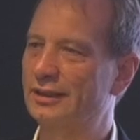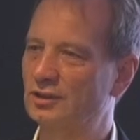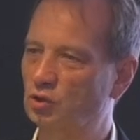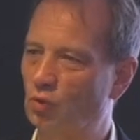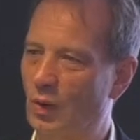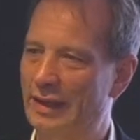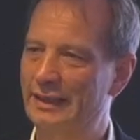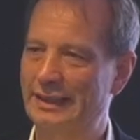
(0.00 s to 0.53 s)
as
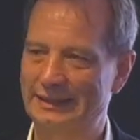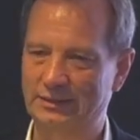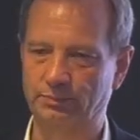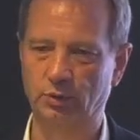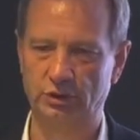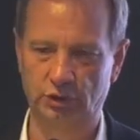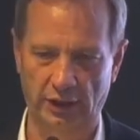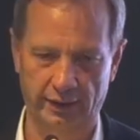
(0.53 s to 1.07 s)
well as
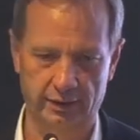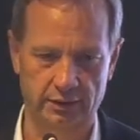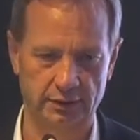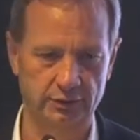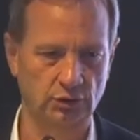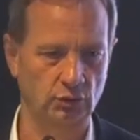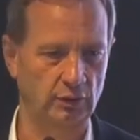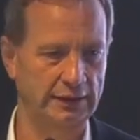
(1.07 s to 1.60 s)

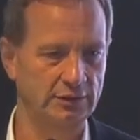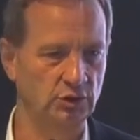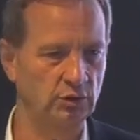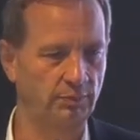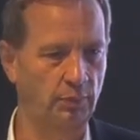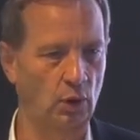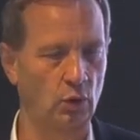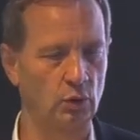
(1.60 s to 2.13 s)
projected. So let's
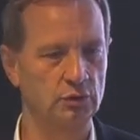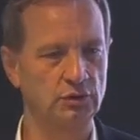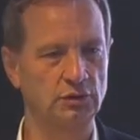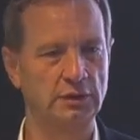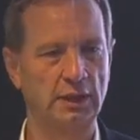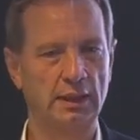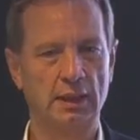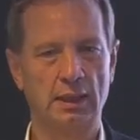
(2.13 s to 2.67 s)

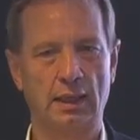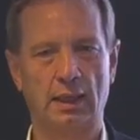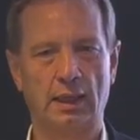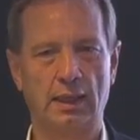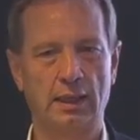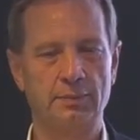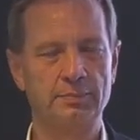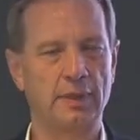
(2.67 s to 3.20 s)
suppose
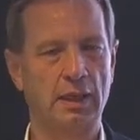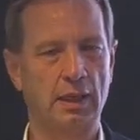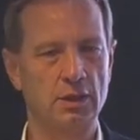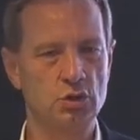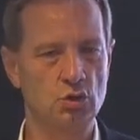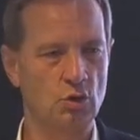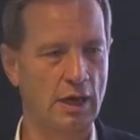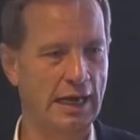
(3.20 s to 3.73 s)

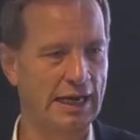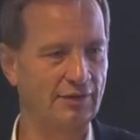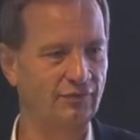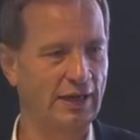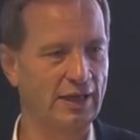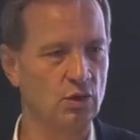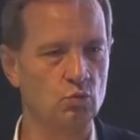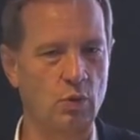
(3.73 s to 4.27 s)
you have
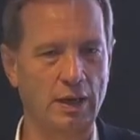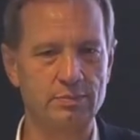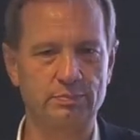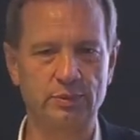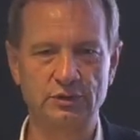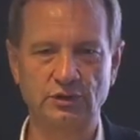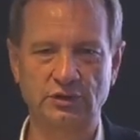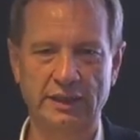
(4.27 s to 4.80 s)
a 1
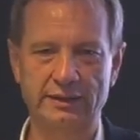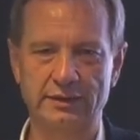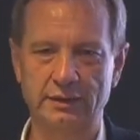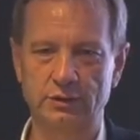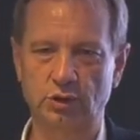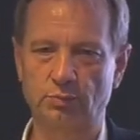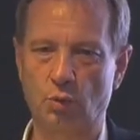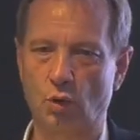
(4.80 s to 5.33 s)

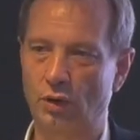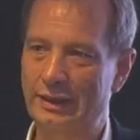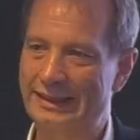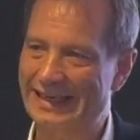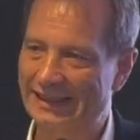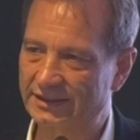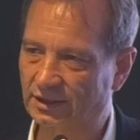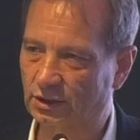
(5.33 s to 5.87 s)
percentage point
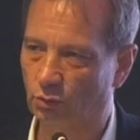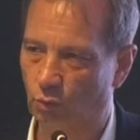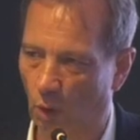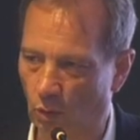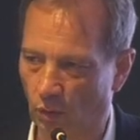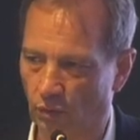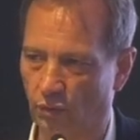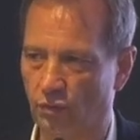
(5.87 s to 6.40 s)
less
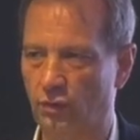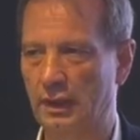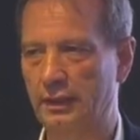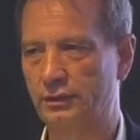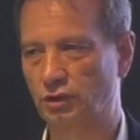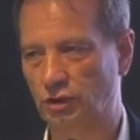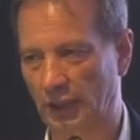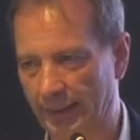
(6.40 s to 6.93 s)
growth
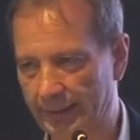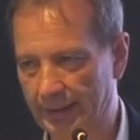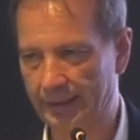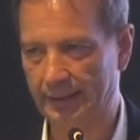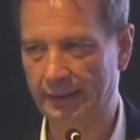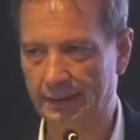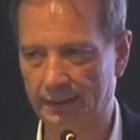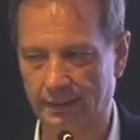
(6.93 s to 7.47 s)
in China
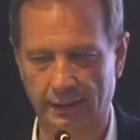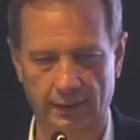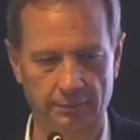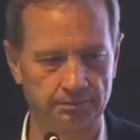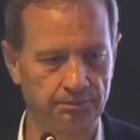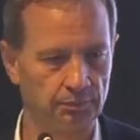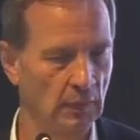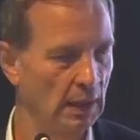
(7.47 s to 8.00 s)
and India.
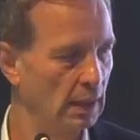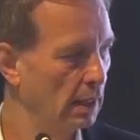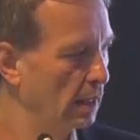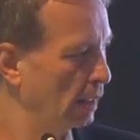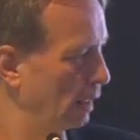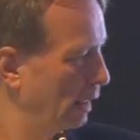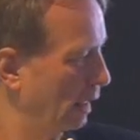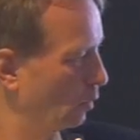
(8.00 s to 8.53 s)

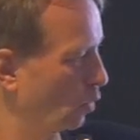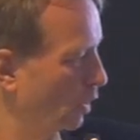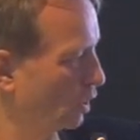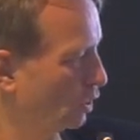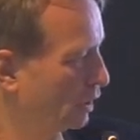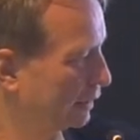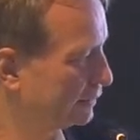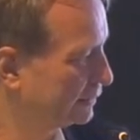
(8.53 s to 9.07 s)
And what
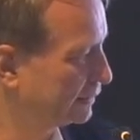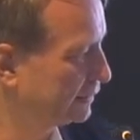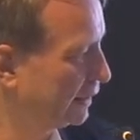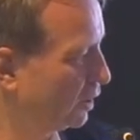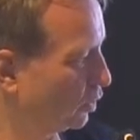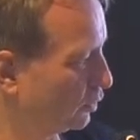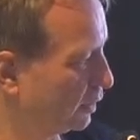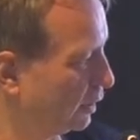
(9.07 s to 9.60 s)
you can
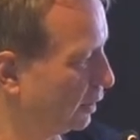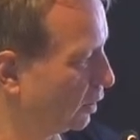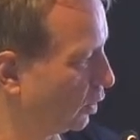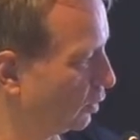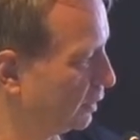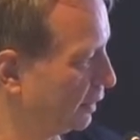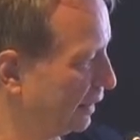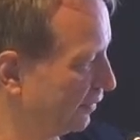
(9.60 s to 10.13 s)
see on
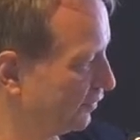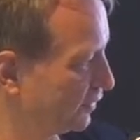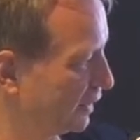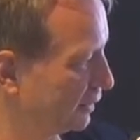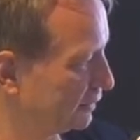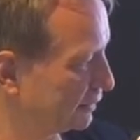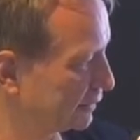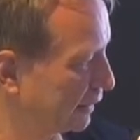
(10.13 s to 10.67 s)
the
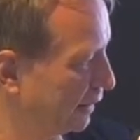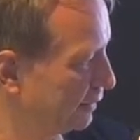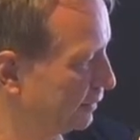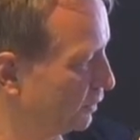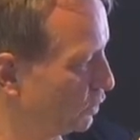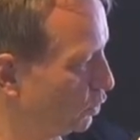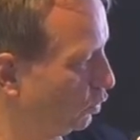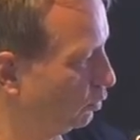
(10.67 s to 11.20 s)
left-hand side,
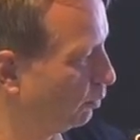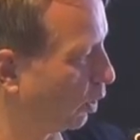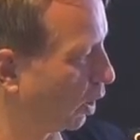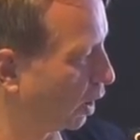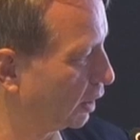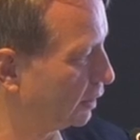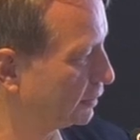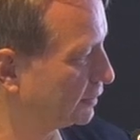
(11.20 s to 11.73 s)
the two
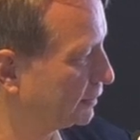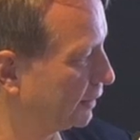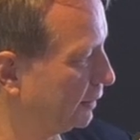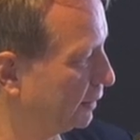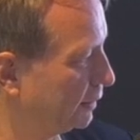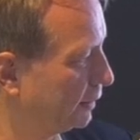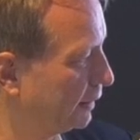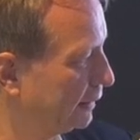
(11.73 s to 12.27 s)
bars,
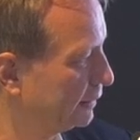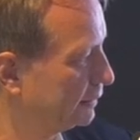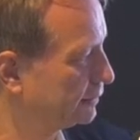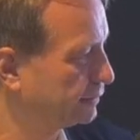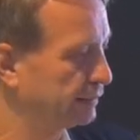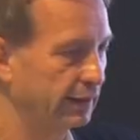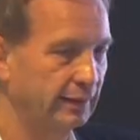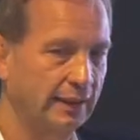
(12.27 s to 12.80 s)

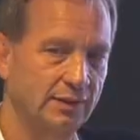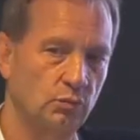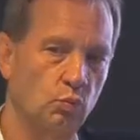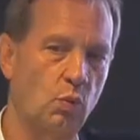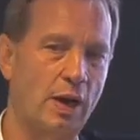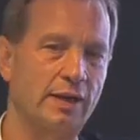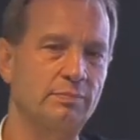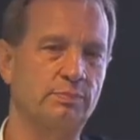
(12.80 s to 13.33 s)
is that
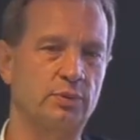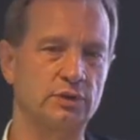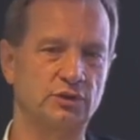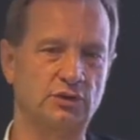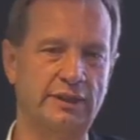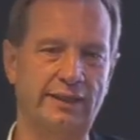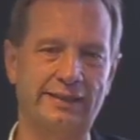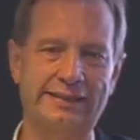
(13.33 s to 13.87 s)

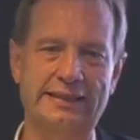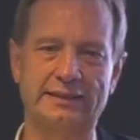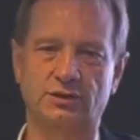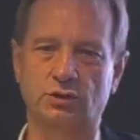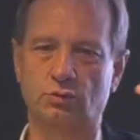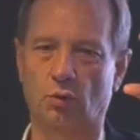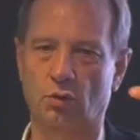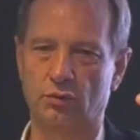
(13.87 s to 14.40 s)
1%
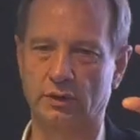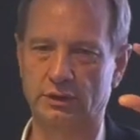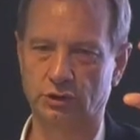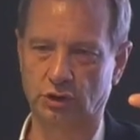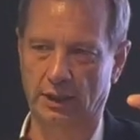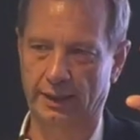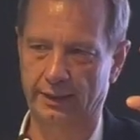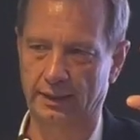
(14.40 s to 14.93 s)
less growth in
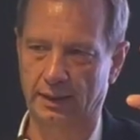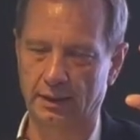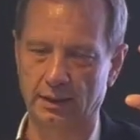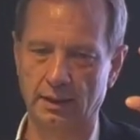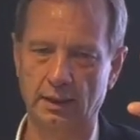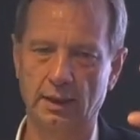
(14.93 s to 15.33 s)
China